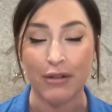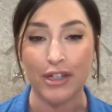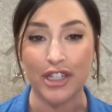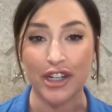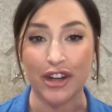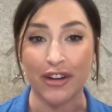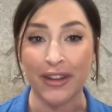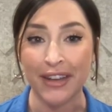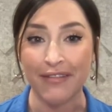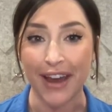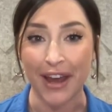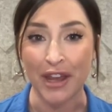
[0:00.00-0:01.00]
which are
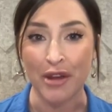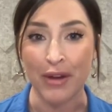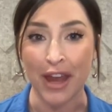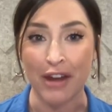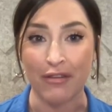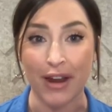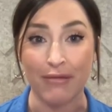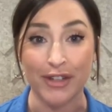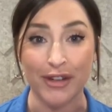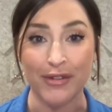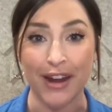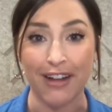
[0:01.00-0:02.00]
currently valued at around
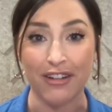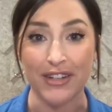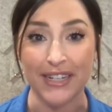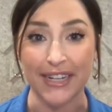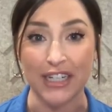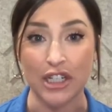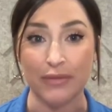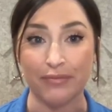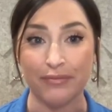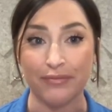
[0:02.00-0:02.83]
$2 each.